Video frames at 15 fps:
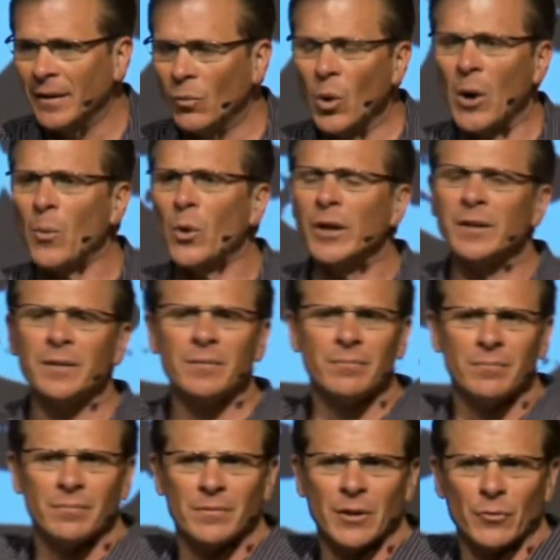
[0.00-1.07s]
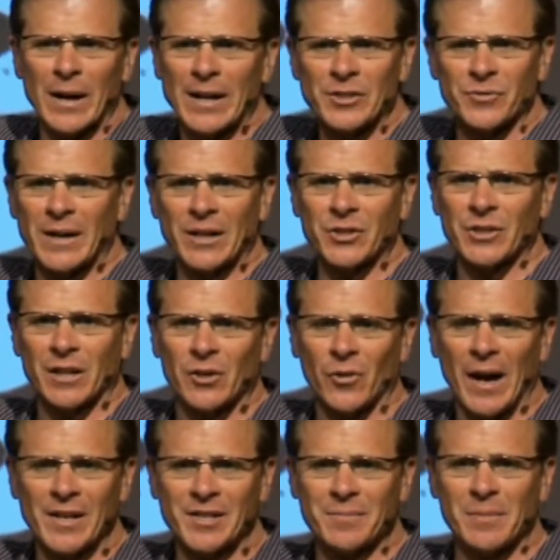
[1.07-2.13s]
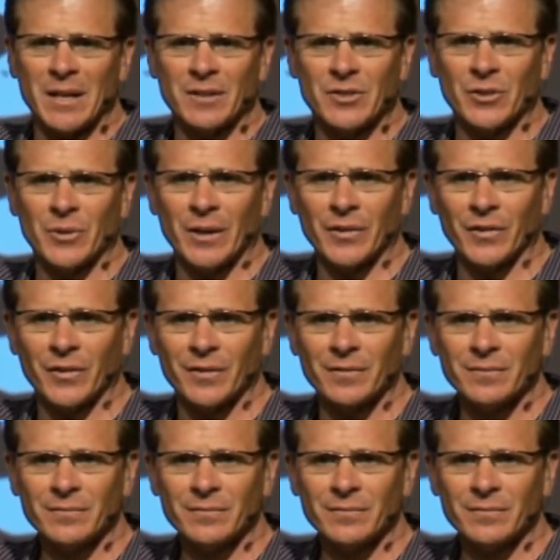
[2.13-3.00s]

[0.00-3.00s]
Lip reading: what would the resurrection of Christ mean to us?